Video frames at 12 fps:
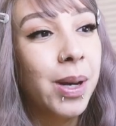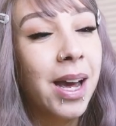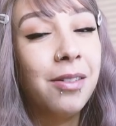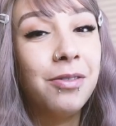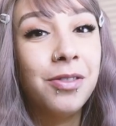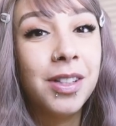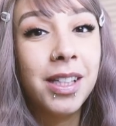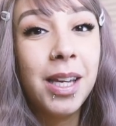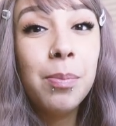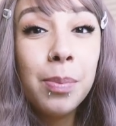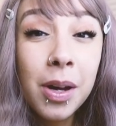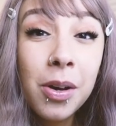We have
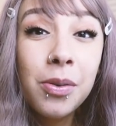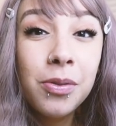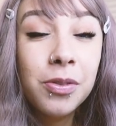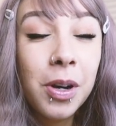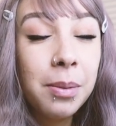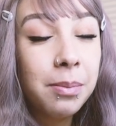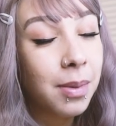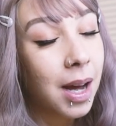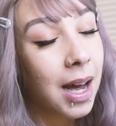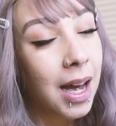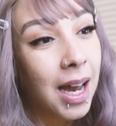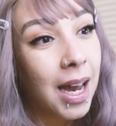Filippo from
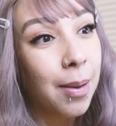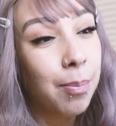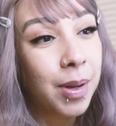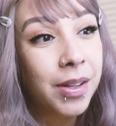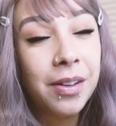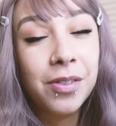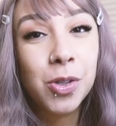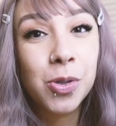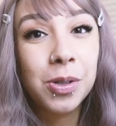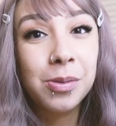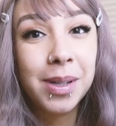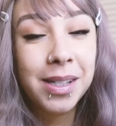my BitLife
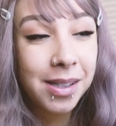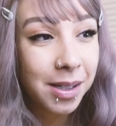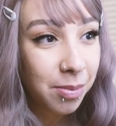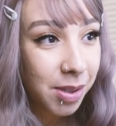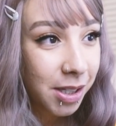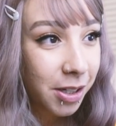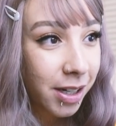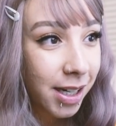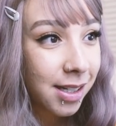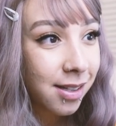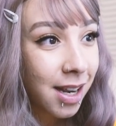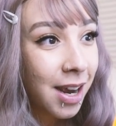Controls My Sim
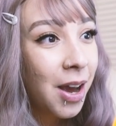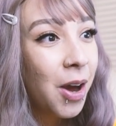series.